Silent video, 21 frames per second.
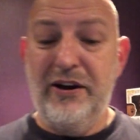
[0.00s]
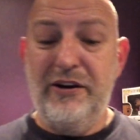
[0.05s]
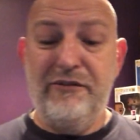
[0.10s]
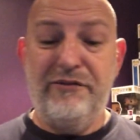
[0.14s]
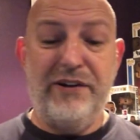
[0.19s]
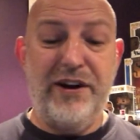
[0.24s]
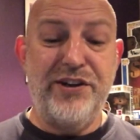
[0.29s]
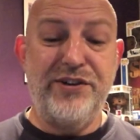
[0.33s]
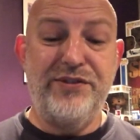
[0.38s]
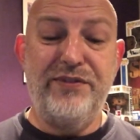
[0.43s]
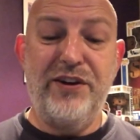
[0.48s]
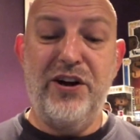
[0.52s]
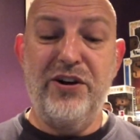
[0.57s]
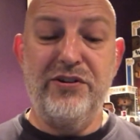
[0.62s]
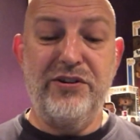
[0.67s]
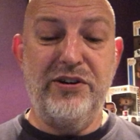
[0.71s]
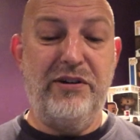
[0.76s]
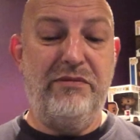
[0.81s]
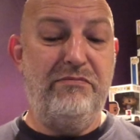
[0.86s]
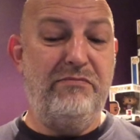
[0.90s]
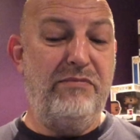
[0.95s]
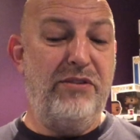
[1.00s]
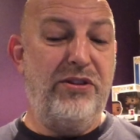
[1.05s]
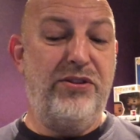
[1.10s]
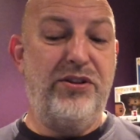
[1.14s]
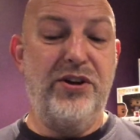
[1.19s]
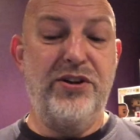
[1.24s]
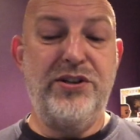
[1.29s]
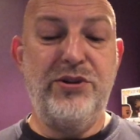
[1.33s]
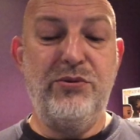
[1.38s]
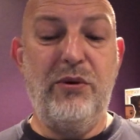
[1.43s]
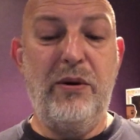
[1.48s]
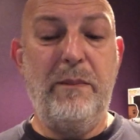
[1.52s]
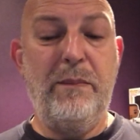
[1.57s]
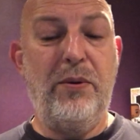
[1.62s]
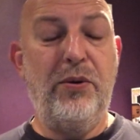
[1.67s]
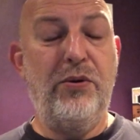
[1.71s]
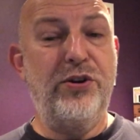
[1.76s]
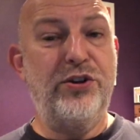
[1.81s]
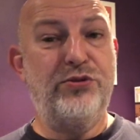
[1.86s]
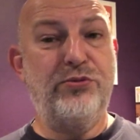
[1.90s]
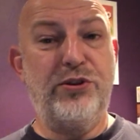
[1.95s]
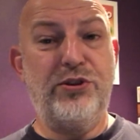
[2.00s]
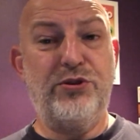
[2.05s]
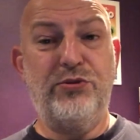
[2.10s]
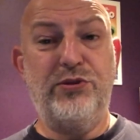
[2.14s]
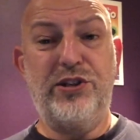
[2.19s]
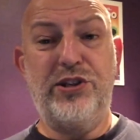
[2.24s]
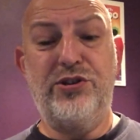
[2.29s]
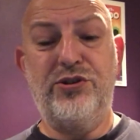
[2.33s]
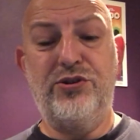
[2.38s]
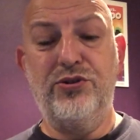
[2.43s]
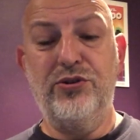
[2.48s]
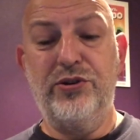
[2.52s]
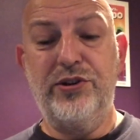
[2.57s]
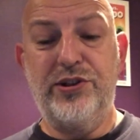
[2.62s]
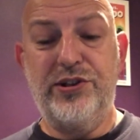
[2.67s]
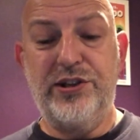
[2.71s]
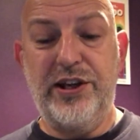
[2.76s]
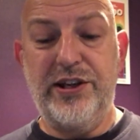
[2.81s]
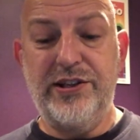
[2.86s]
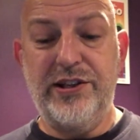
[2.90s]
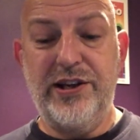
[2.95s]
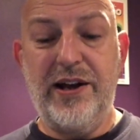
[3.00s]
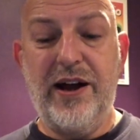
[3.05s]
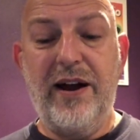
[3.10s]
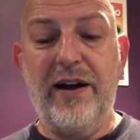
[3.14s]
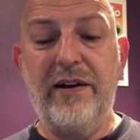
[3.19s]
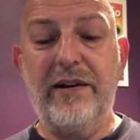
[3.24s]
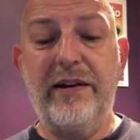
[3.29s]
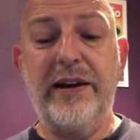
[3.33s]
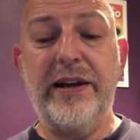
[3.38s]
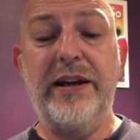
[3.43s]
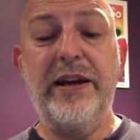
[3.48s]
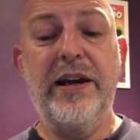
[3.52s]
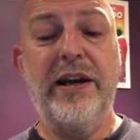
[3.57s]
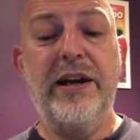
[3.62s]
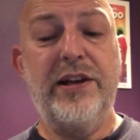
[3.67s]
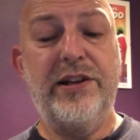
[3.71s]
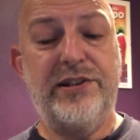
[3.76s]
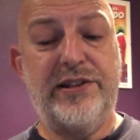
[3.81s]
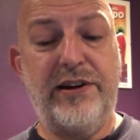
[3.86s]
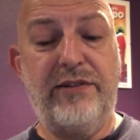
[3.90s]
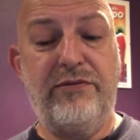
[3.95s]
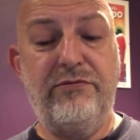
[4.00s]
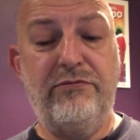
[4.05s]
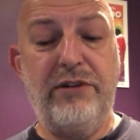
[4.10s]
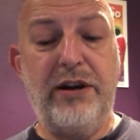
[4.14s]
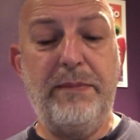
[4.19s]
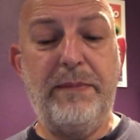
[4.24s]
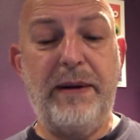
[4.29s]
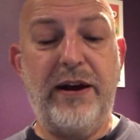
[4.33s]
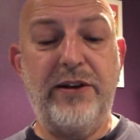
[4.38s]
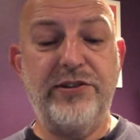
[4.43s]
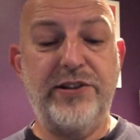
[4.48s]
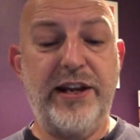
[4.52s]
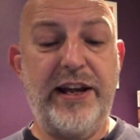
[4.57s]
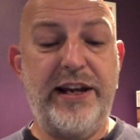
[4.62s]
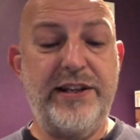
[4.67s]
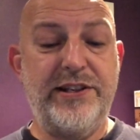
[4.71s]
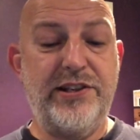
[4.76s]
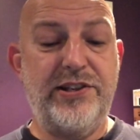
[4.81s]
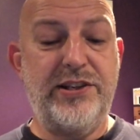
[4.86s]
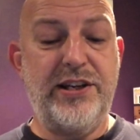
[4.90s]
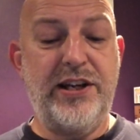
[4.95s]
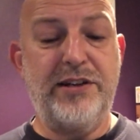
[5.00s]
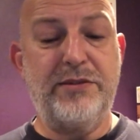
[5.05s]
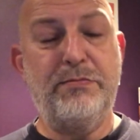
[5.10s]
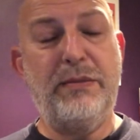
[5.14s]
Franz Wagner, 31 points, which was his joint season high, 7 rebounds and 8 assists.